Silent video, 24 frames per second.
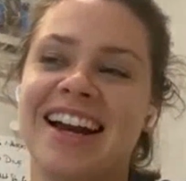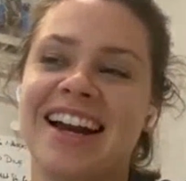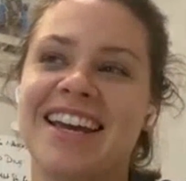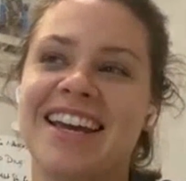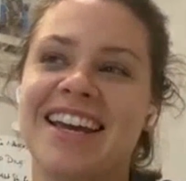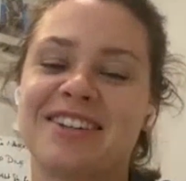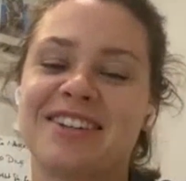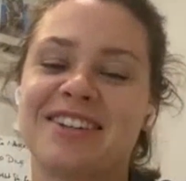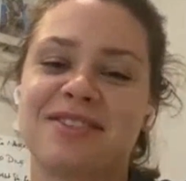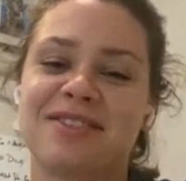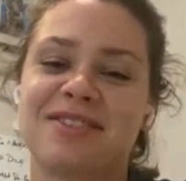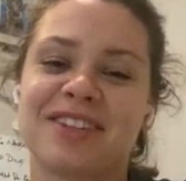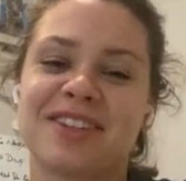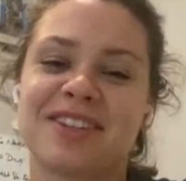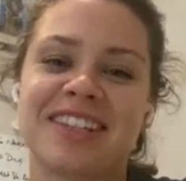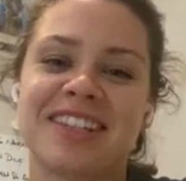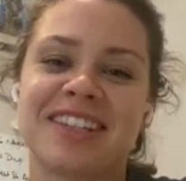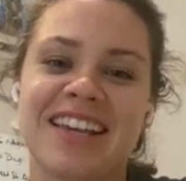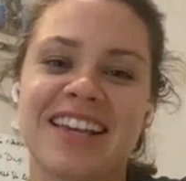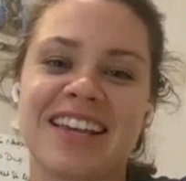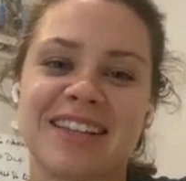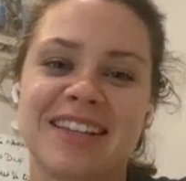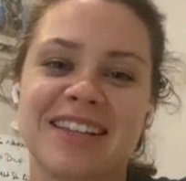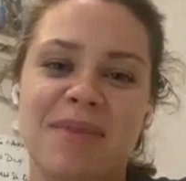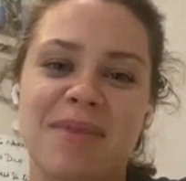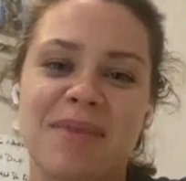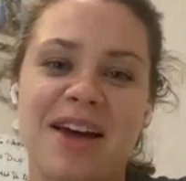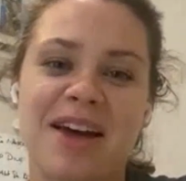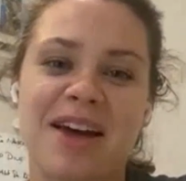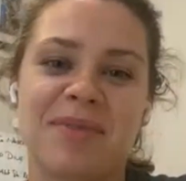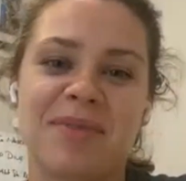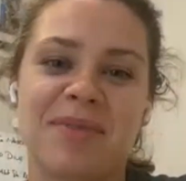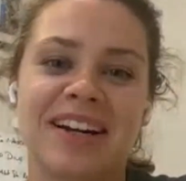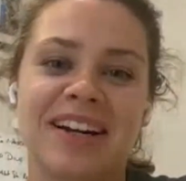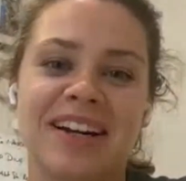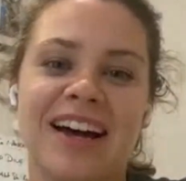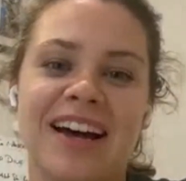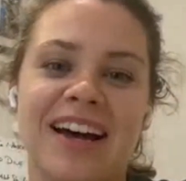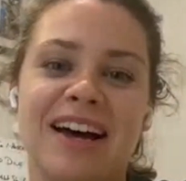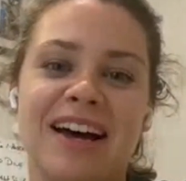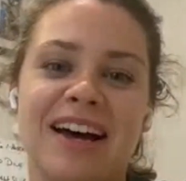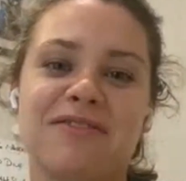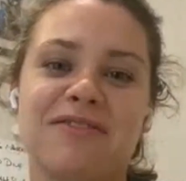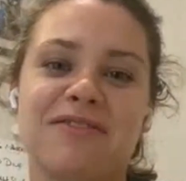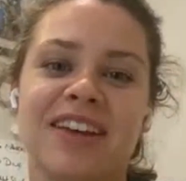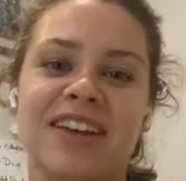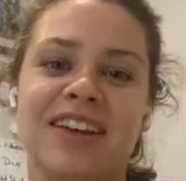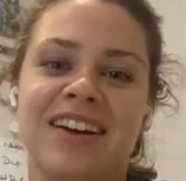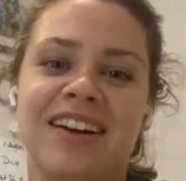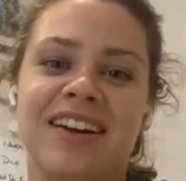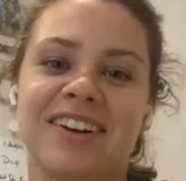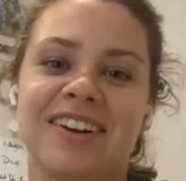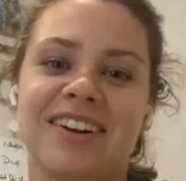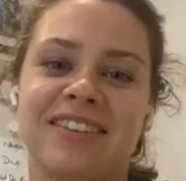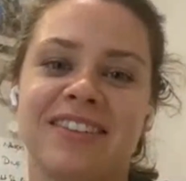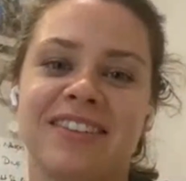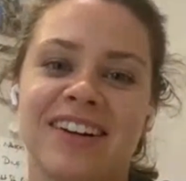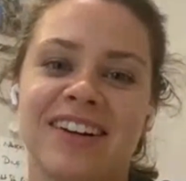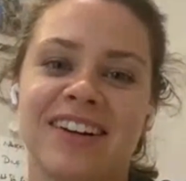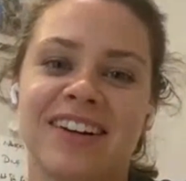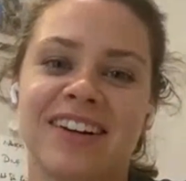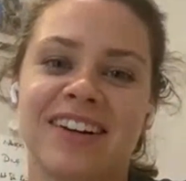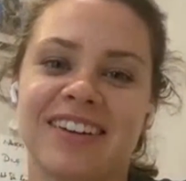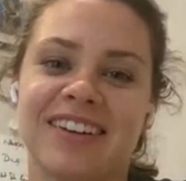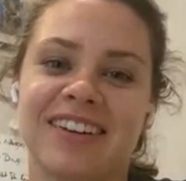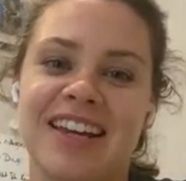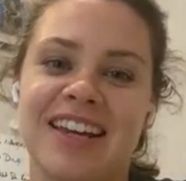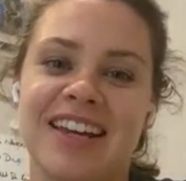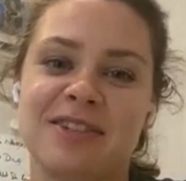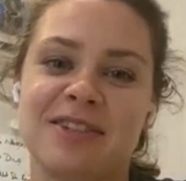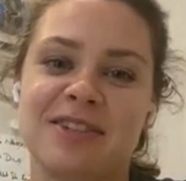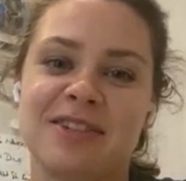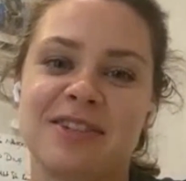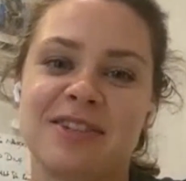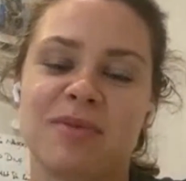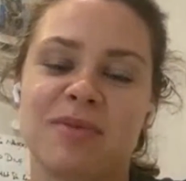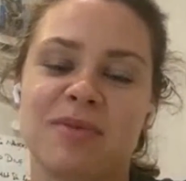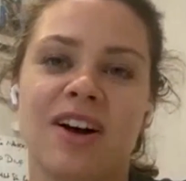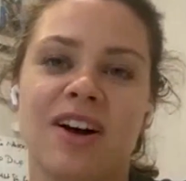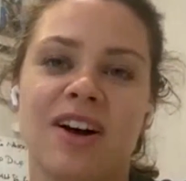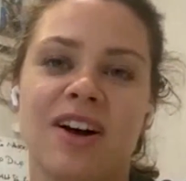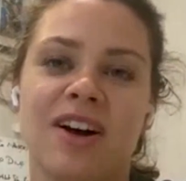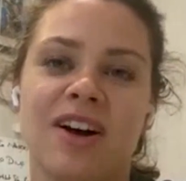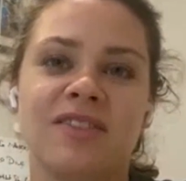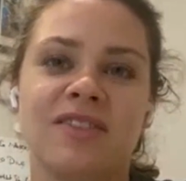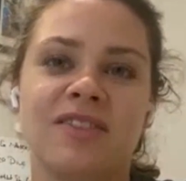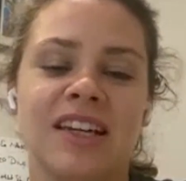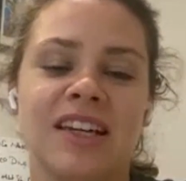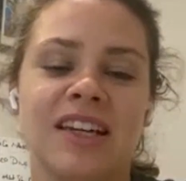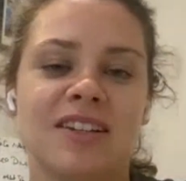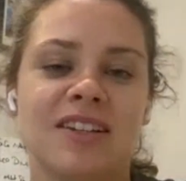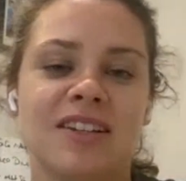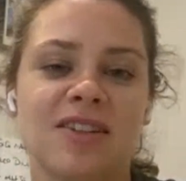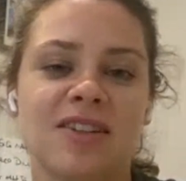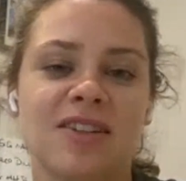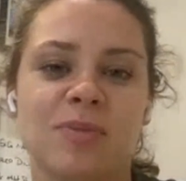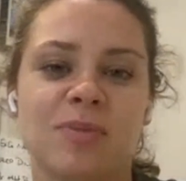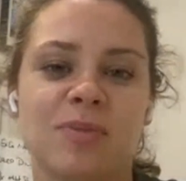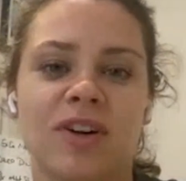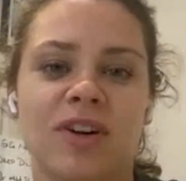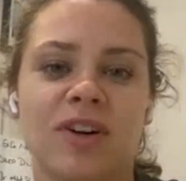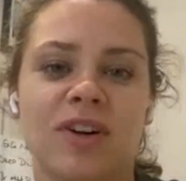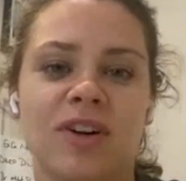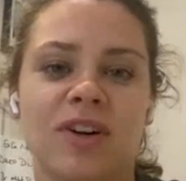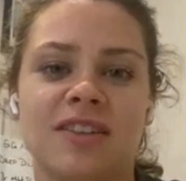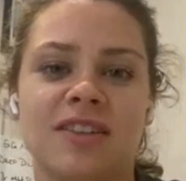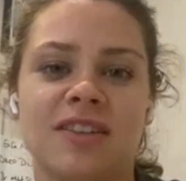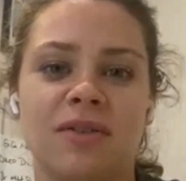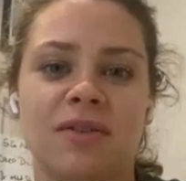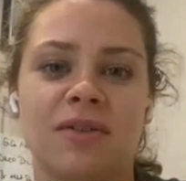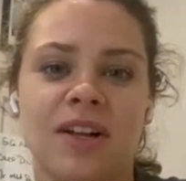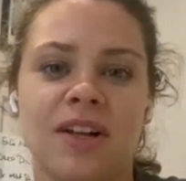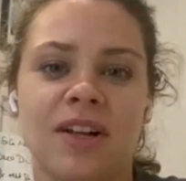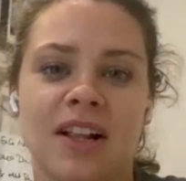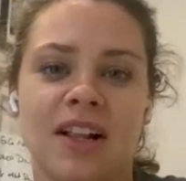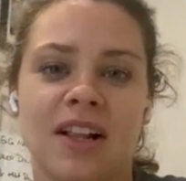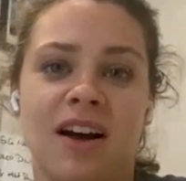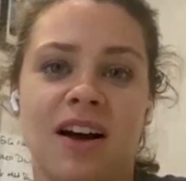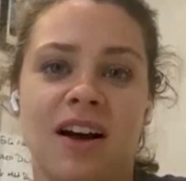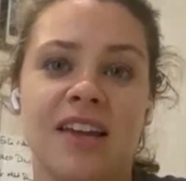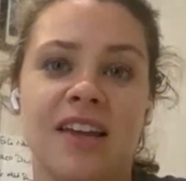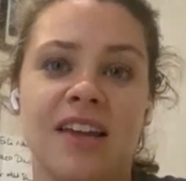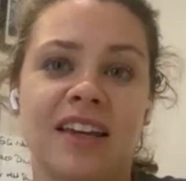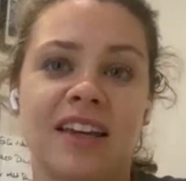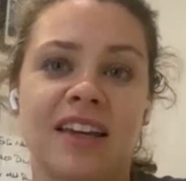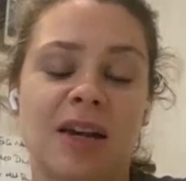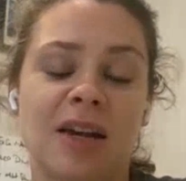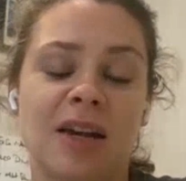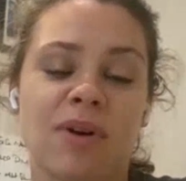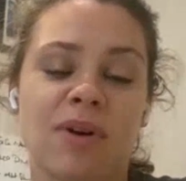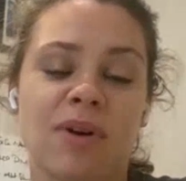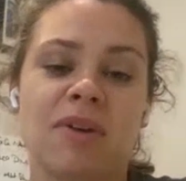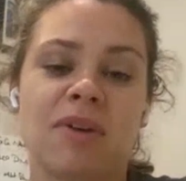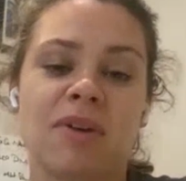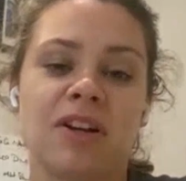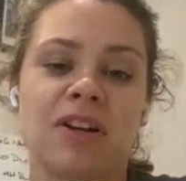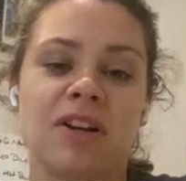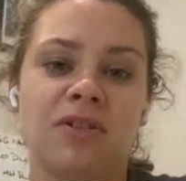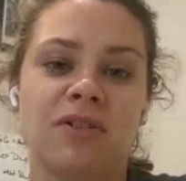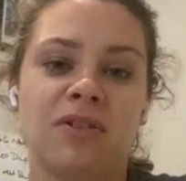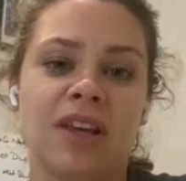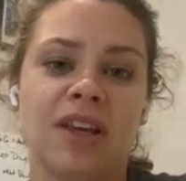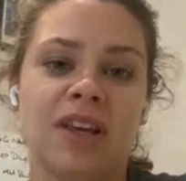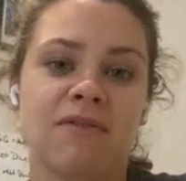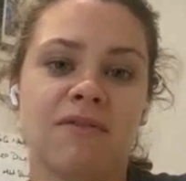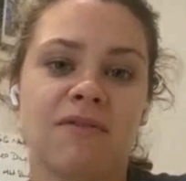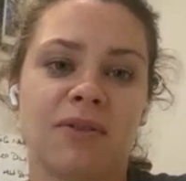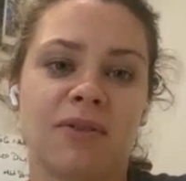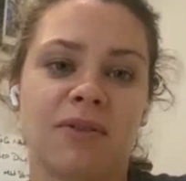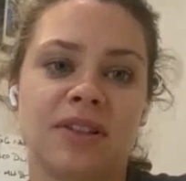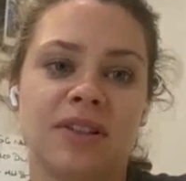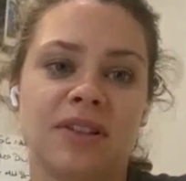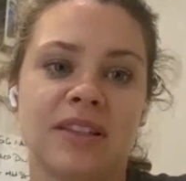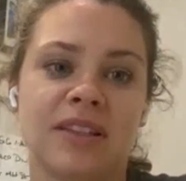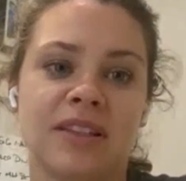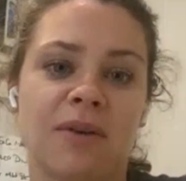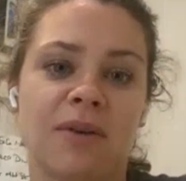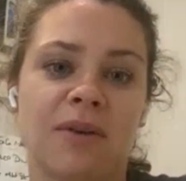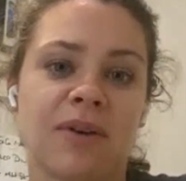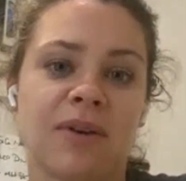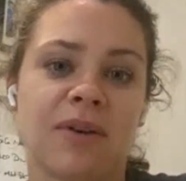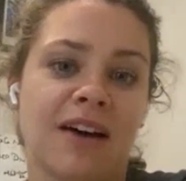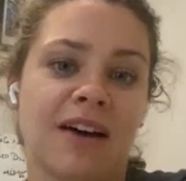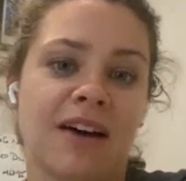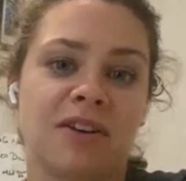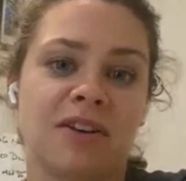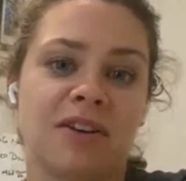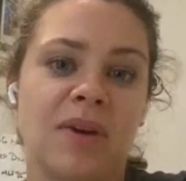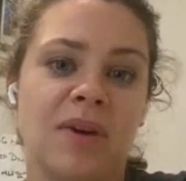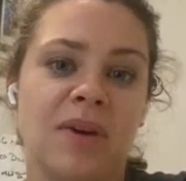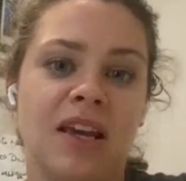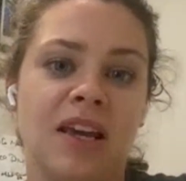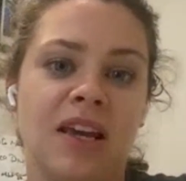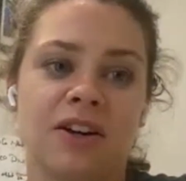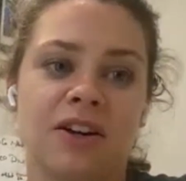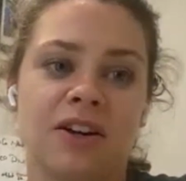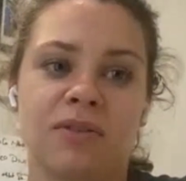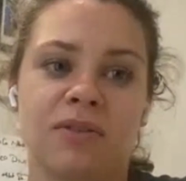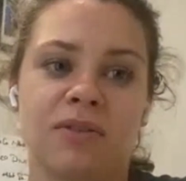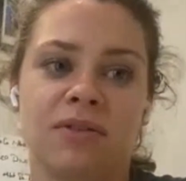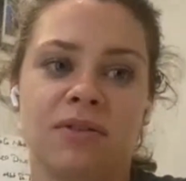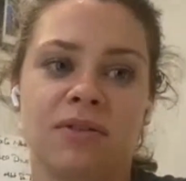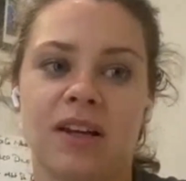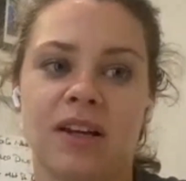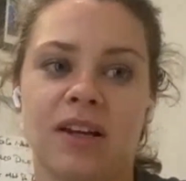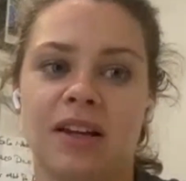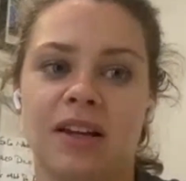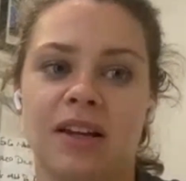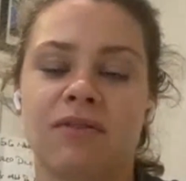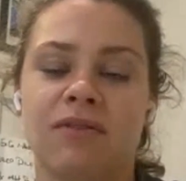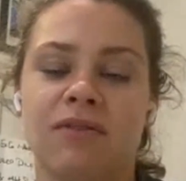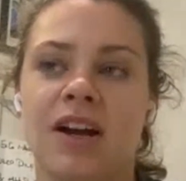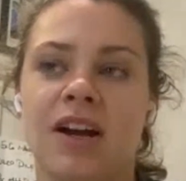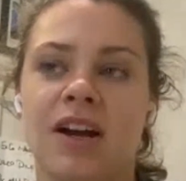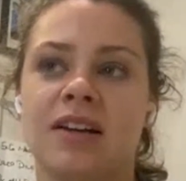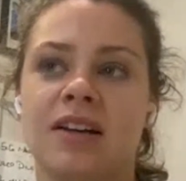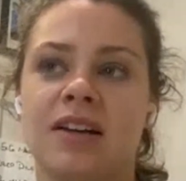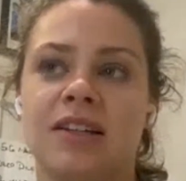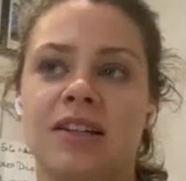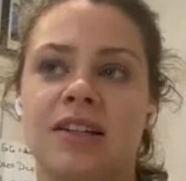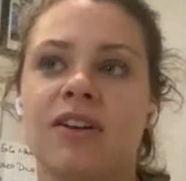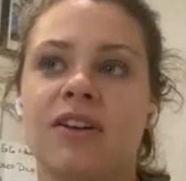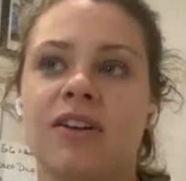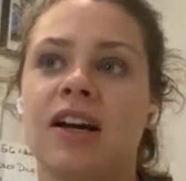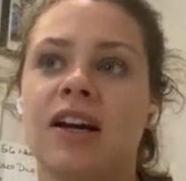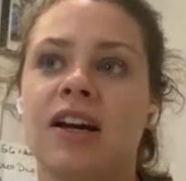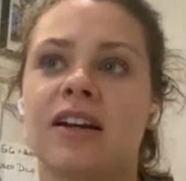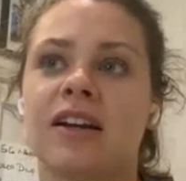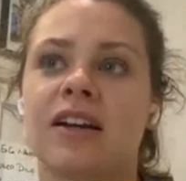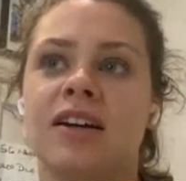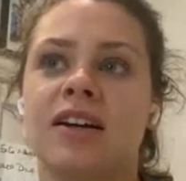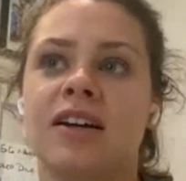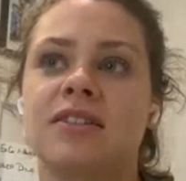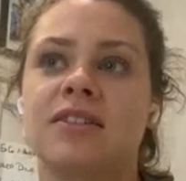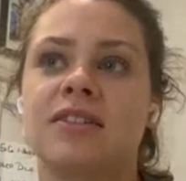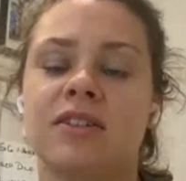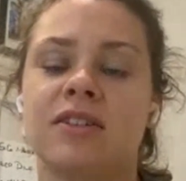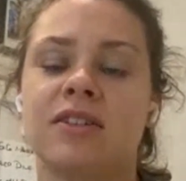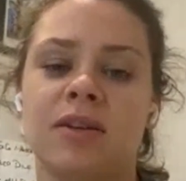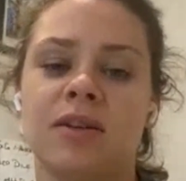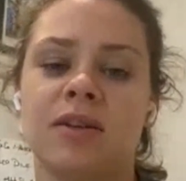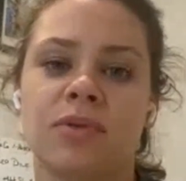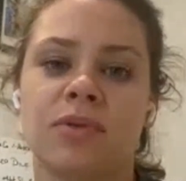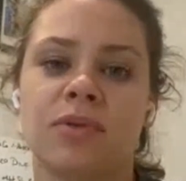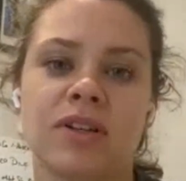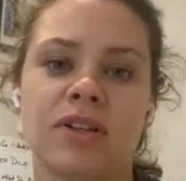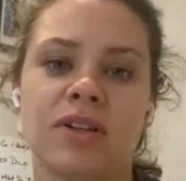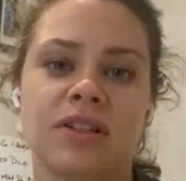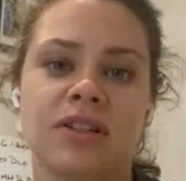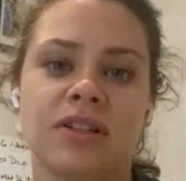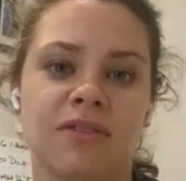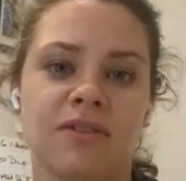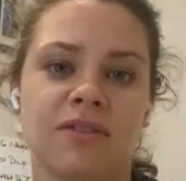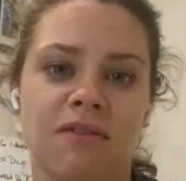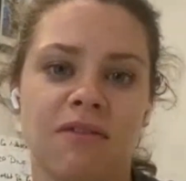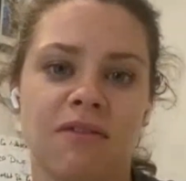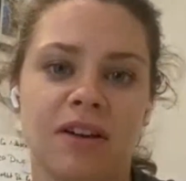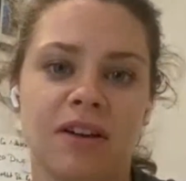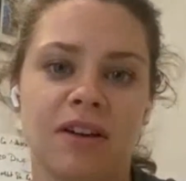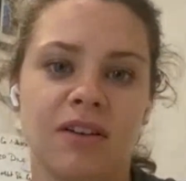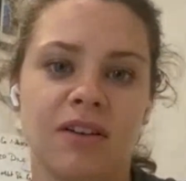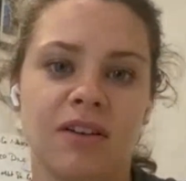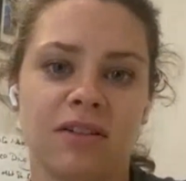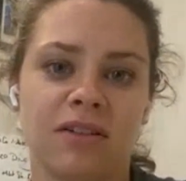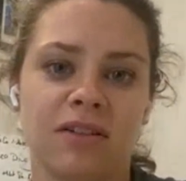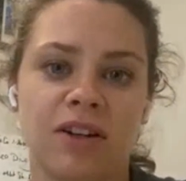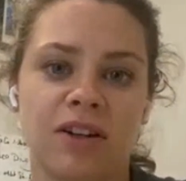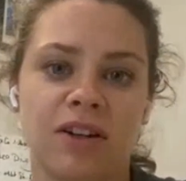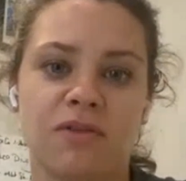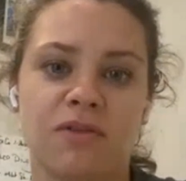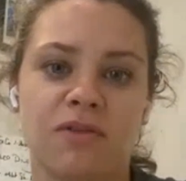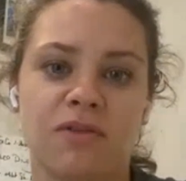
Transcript: any hint of success that Mayo might have, they're keen to be involved and keen to support. So I think he probably knew the influence that would have on me. In fairness, he recognised that the importance of having